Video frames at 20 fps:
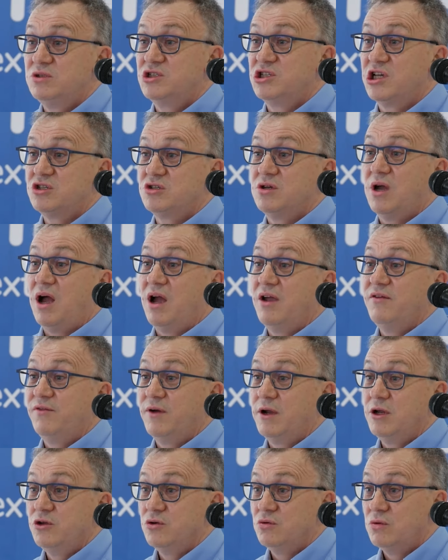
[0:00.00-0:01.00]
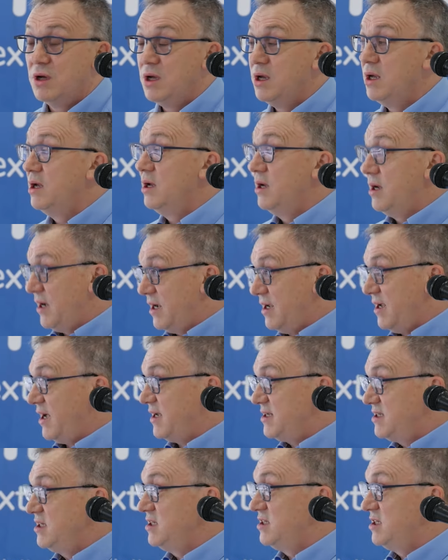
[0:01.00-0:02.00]
which has a high value.
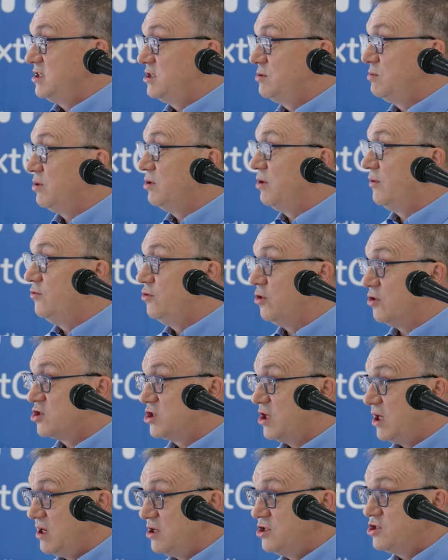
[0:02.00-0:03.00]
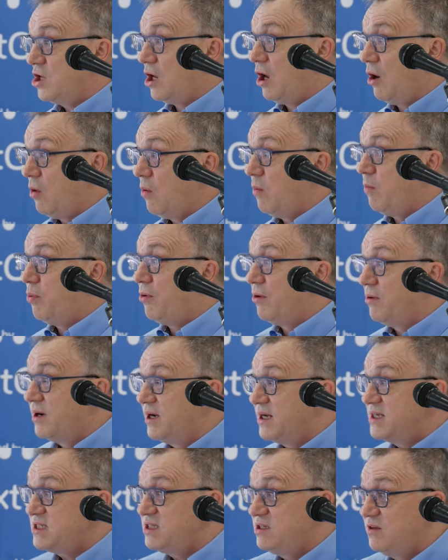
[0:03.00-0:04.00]
I, think this is one of your challenge, how
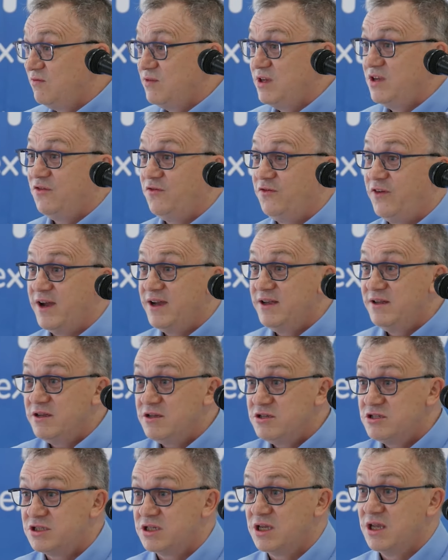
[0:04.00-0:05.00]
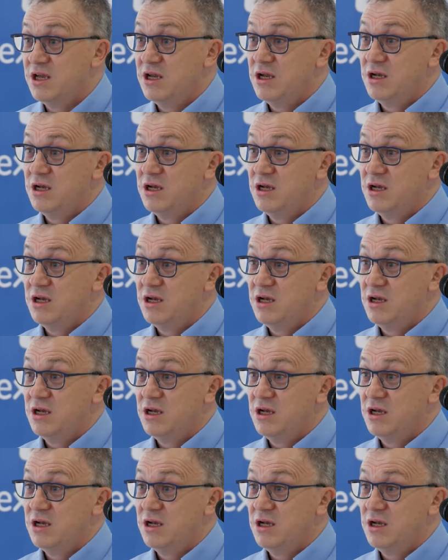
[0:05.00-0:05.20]
progressively finance